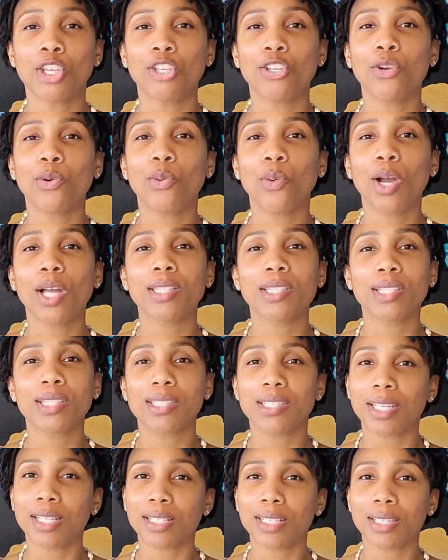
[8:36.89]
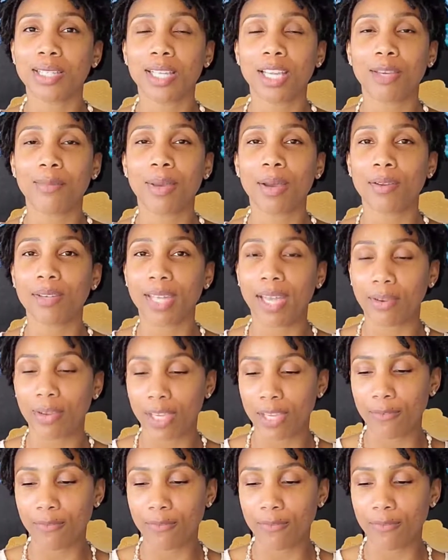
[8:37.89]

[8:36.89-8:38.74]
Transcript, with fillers: you'll want to start to think about now,